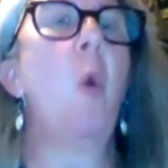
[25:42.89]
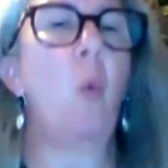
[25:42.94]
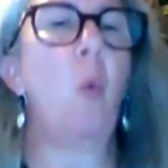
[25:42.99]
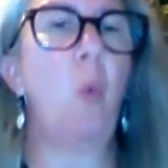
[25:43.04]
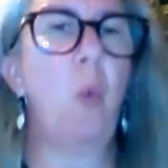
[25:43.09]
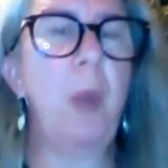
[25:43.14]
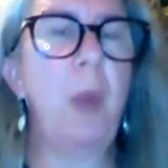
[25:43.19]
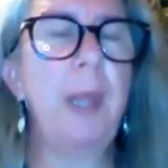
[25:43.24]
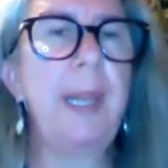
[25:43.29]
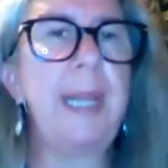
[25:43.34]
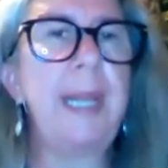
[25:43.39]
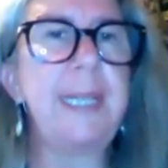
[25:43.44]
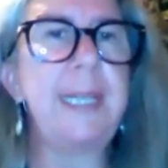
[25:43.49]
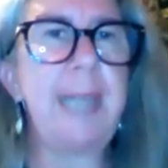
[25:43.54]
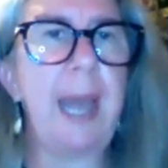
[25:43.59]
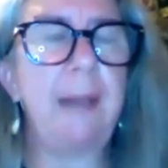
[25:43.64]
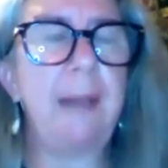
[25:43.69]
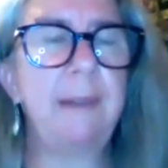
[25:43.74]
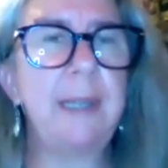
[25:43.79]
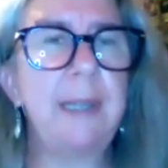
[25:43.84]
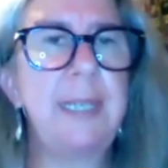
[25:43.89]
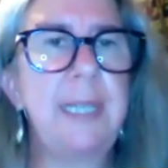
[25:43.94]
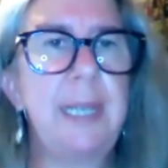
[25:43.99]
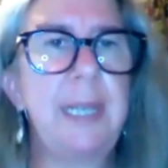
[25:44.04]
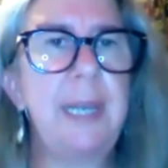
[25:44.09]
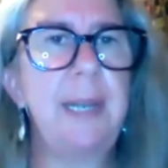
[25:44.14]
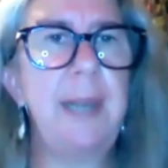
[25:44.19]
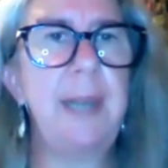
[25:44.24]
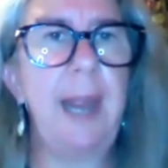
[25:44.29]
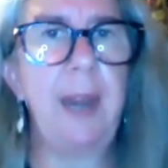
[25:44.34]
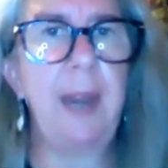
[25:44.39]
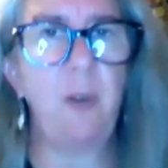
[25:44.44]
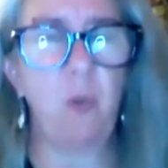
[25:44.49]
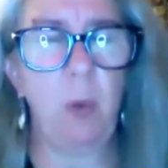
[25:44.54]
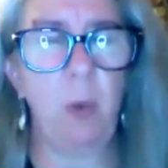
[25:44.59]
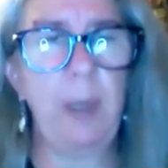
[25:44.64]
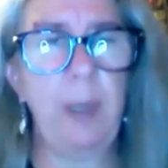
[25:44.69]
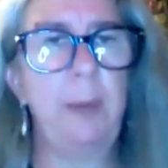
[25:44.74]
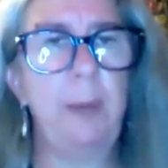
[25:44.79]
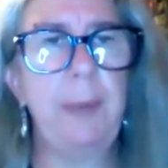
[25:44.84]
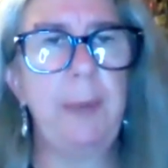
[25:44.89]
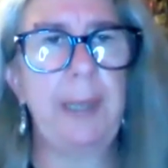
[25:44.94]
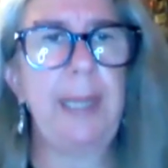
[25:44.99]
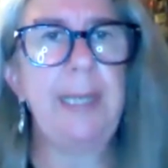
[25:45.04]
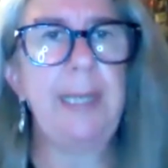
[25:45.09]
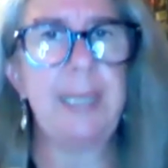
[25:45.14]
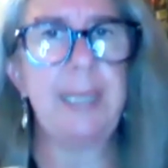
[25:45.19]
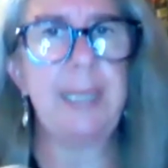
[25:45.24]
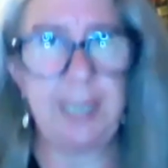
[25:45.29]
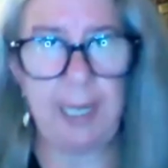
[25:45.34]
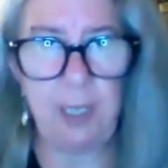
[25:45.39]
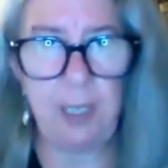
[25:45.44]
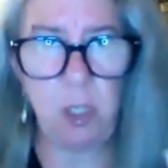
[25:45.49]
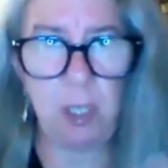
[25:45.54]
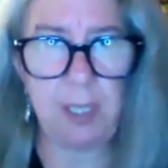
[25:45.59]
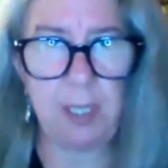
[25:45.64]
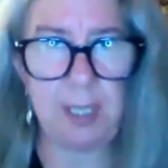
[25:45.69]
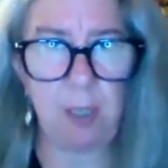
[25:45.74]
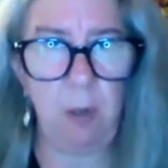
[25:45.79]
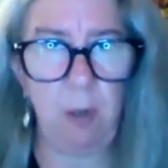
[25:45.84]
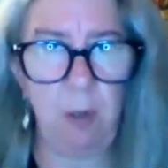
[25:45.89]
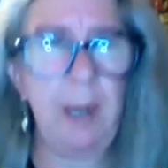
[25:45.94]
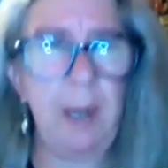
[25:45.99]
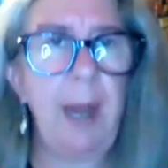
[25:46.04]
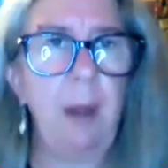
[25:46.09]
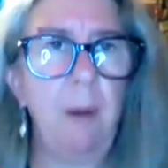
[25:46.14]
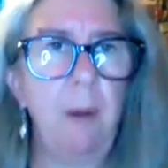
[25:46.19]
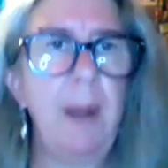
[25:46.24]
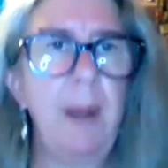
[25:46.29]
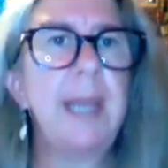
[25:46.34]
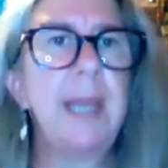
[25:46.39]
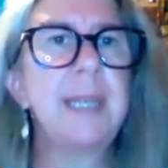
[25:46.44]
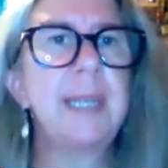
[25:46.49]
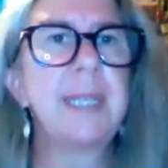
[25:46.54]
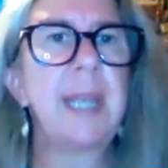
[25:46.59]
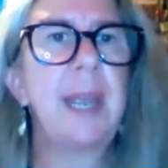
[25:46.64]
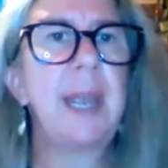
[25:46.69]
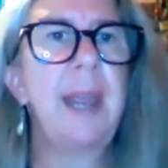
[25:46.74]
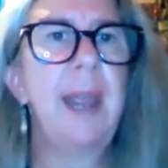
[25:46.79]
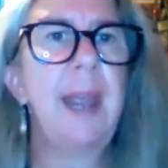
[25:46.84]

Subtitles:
really talented and really willing to teach in certain areas.